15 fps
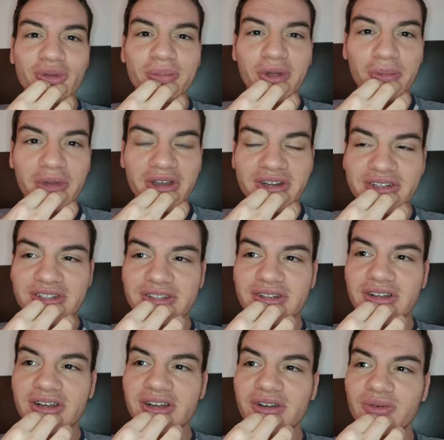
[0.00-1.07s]
on my mind,
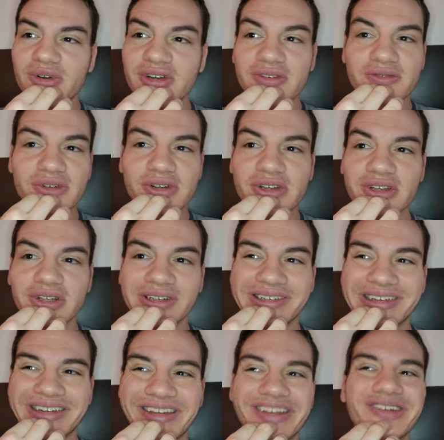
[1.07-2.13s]
uh, whatever
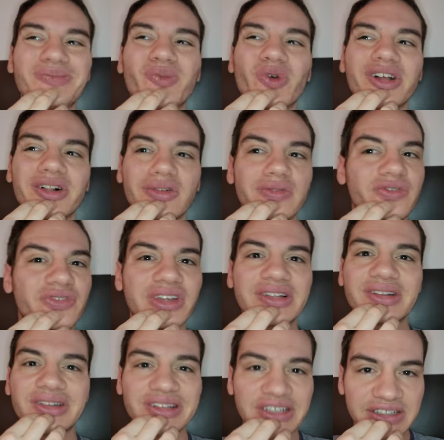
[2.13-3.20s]
I damn well
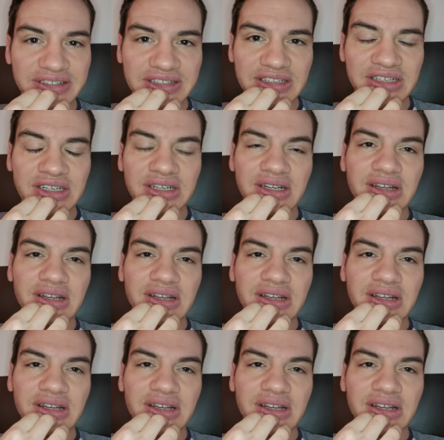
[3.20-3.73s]
feel like.